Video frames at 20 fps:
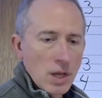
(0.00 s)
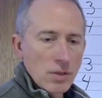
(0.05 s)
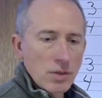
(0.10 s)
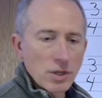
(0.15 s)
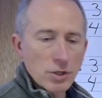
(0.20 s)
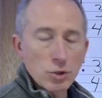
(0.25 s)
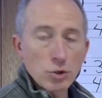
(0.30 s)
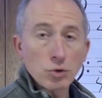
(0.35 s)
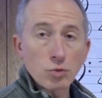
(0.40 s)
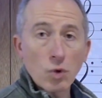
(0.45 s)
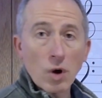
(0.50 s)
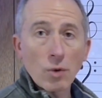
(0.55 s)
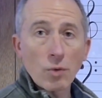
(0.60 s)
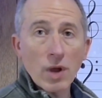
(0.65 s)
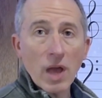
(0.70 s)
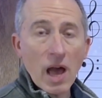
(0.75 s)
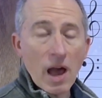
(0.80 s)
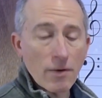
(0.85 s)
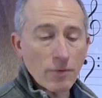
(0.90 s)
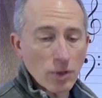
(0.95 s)
this is what
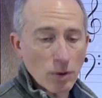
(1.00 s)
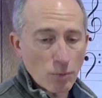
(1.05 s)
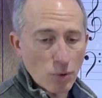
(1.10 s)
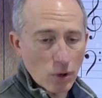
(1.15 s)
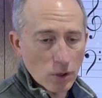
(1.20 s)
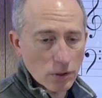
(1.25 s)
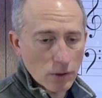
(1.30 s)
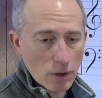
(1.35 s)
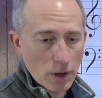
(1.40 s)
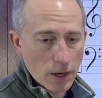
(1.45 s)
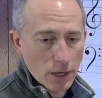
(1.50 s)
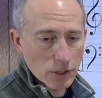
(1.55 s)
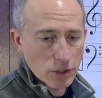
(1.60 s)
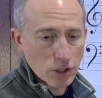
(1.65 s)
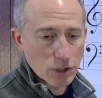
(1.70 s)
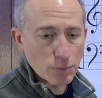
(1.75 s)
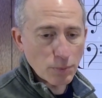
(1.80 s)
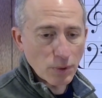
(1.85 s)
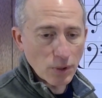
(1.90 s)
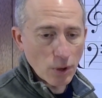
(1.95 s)
we have in the book,
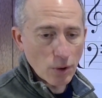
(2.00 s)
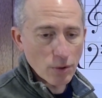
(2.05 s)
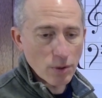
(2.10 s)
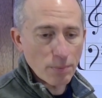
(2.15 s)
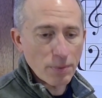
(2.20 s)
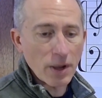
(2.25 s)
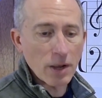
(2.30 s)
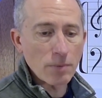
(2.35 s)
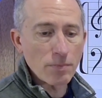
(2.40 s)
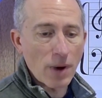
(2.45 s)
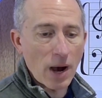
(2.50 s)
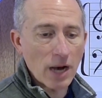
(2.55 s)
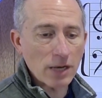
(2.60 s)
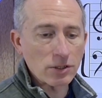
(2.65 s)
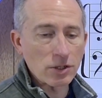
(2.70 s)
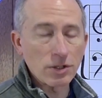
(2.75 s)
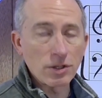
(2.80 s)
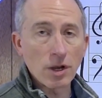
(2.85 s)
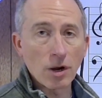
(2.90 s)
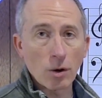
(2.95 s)
just below the pink
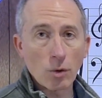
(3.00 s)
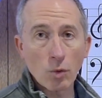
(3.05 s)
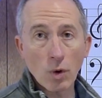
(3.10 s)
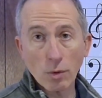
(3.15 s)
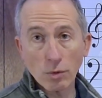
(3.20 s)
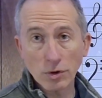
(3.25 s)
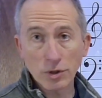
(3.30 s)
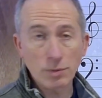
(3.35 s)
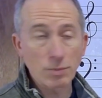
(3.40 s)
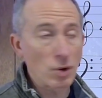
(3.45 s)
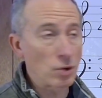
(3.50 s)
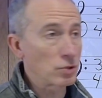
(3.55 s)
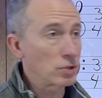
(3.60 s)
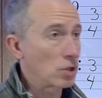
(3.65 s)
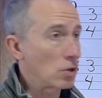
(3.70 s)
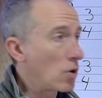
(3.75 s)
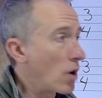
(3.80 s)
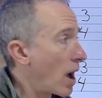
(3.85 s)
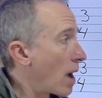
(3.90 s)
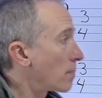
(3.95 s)
boxes there where we're supposed
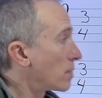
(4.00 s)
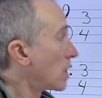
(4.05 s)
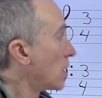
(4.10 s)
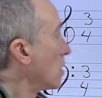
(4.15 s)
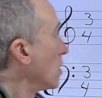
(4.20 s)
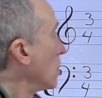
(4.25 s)
to clap.